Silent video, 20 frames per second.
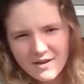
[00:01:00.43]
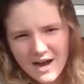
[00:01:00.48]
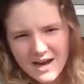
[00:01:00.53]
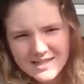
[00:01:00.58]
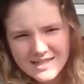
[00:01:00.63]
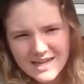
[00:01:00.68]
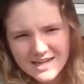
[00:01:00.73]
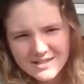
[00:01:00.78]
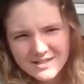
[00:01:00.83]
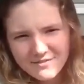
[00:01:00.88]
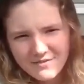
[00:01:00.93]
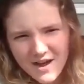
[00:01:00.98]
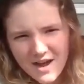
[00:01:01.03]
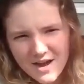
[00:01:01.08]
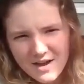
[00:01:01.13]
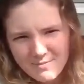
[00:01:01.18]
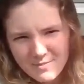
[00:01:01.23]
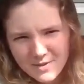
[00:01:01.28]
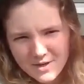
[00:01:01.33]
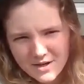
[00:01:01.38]

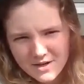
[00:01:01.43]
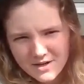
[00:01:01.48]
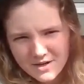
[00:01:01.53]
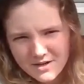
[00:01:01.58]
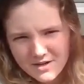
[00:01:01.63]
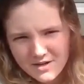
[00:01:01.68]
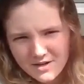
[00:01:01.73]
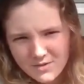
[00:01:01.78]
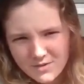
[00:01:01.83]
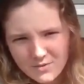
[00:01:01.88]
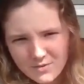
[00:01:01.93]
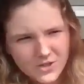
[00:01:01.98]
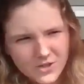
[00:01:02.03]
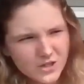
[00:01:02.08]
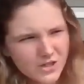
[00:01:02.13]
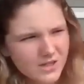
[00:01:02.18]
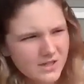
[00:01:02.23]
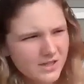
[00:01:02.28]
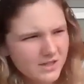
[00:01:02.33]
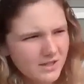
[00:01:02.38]
Identify a bird,
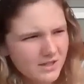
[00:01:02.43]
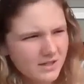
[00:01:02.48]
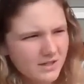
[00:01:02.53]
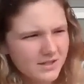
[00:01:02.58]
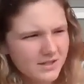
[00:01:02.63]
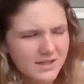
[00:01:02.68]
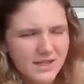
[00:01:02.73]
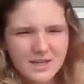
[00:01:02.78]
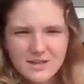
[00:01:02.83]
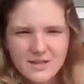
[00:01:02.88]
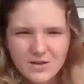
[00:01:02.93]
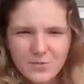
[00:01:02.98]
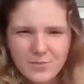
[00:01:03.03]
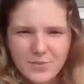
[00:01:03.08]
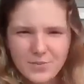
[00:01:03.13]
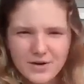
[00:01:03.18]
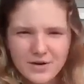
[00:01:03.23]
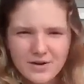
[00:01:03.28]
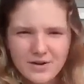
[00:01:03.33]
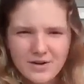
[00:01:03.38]
which looks like a little
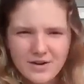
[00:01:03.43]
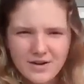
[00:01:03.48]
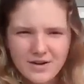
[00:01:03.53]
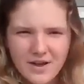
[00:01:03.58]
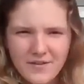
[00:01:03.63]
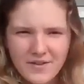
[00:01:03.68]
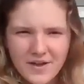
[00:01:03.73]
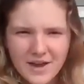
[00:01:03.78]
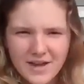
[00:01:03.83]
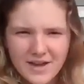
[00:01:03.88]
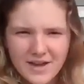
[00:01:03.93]
bird on